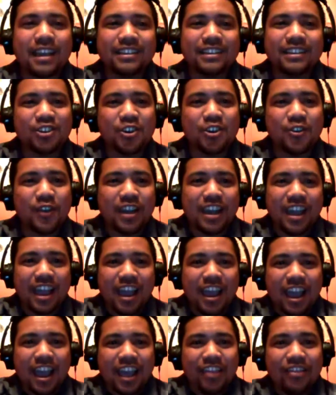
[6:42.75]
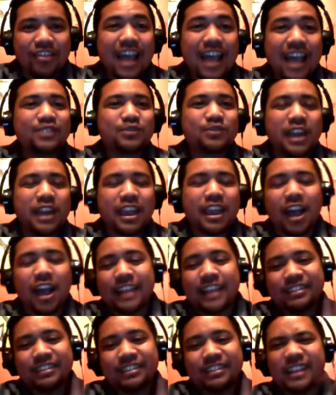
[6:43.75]
So that's when I
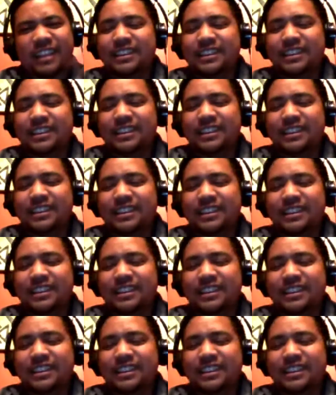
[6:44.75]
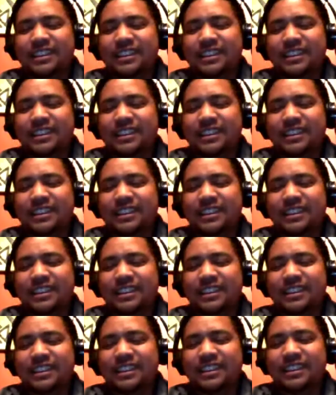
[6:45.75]
dug deep into Forex. I did
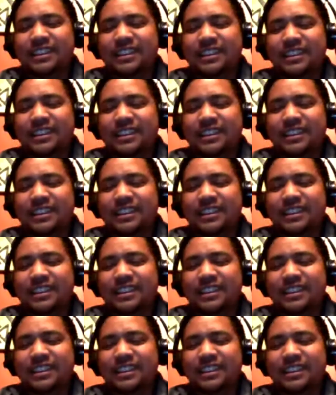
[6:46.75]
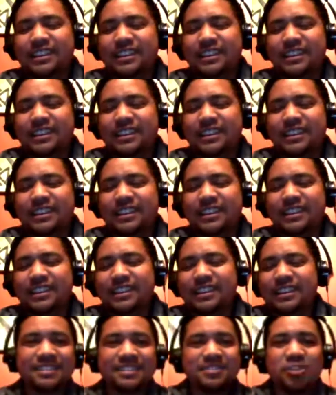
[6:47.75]
my studies, sleepless
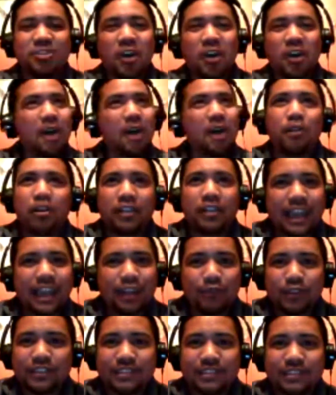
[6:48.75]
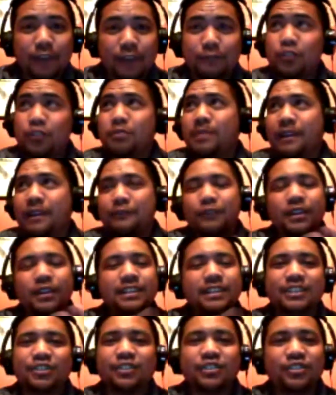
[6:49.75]
nights, up all night with a few of my
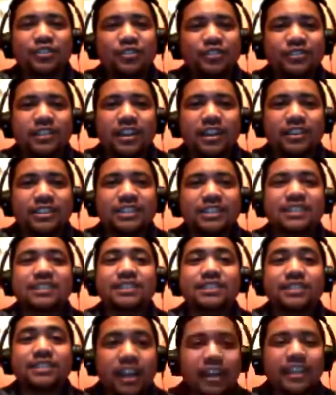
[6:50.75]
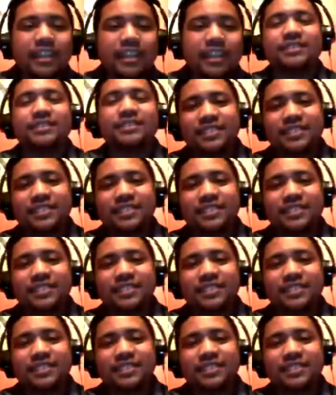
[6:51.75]
friends here in Utah, just studying.